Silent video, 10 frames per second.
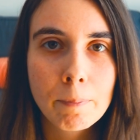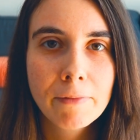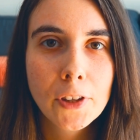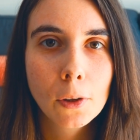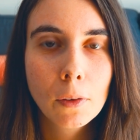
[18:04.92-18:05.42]

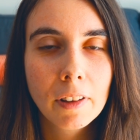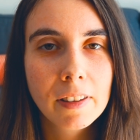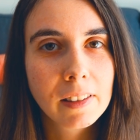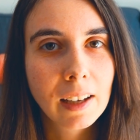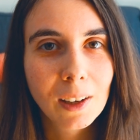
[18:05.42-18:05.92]
So
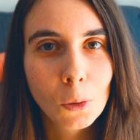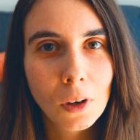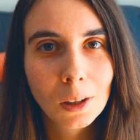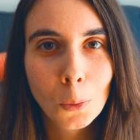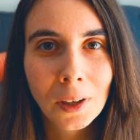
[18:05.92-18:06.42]
this is kind of
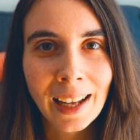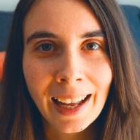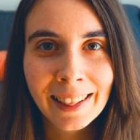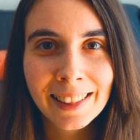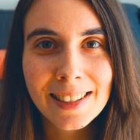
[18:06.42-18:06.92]
where I want to
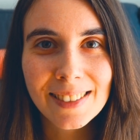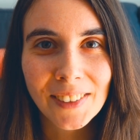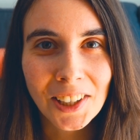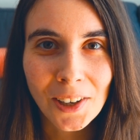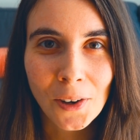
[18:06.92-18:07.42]
end this
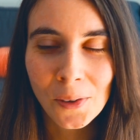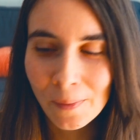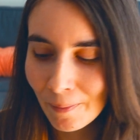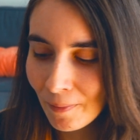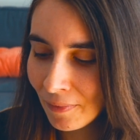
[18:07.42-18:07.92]
video.